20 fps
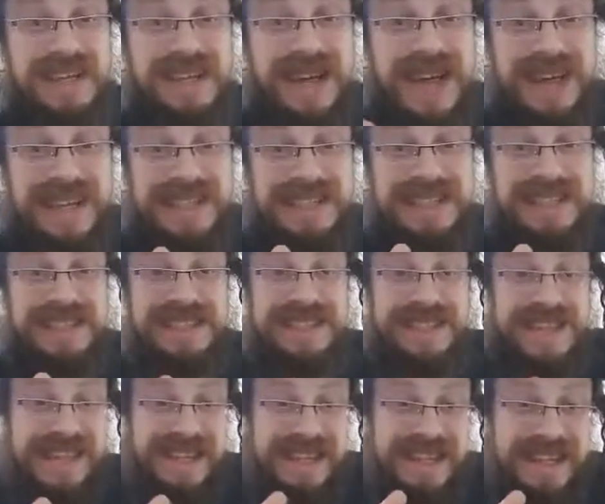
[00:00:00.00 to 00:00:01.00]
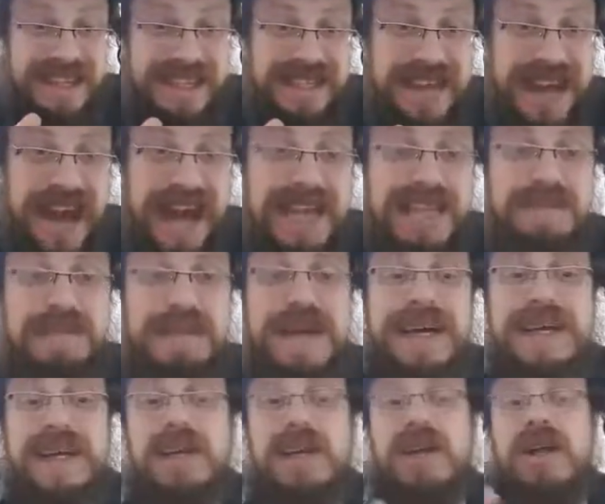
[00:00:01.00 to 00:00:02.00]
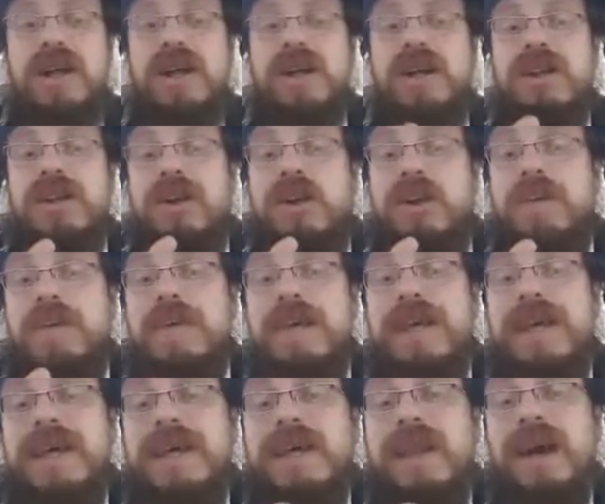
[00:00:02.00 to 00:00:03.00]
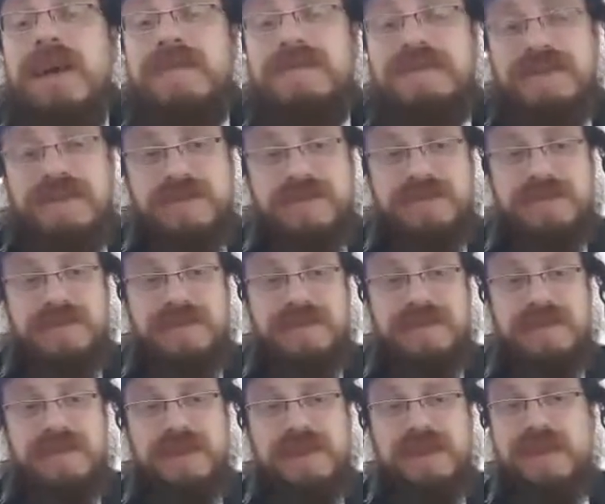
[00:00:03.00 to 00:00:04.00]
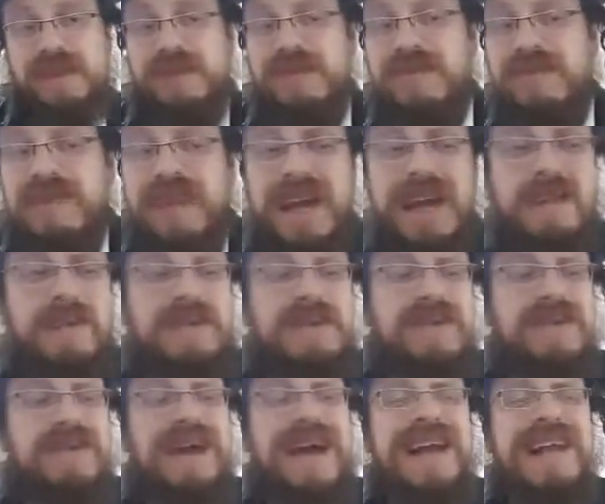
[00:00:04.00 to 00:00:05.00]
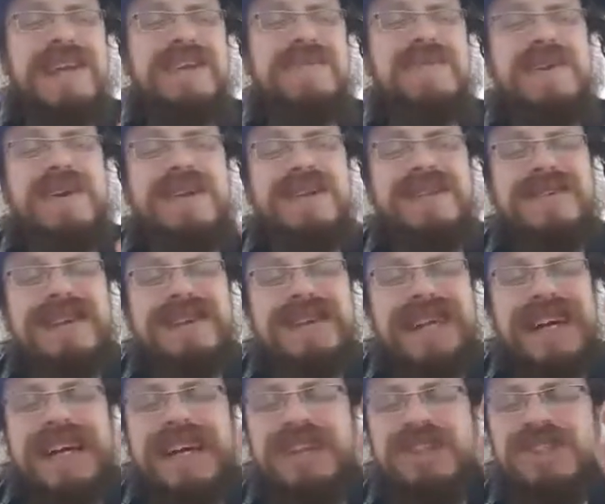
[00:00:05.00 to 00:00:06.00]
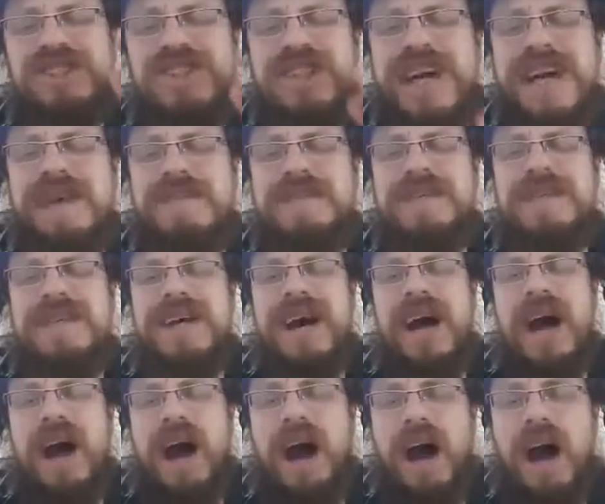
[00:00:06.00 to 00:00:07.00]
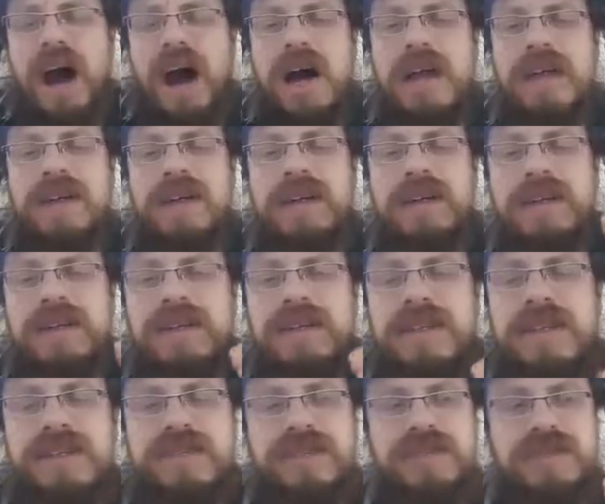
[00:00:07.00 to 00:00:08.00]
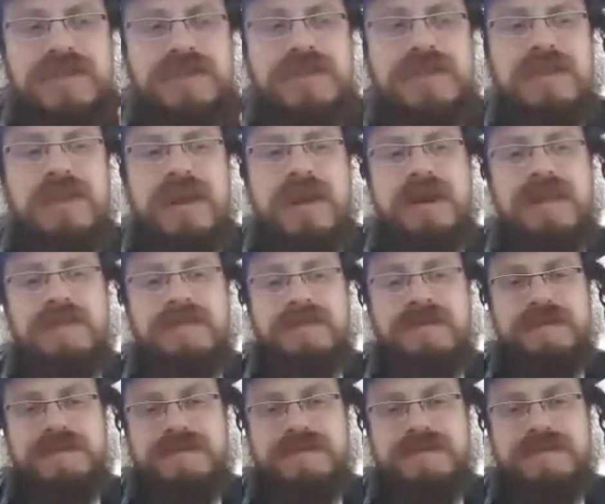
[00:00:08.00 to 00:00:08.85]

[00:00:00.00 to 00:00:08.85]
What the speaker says: As in this aspect, nobody loves you, your neighbor, or anyone like Hashem's unconditional love.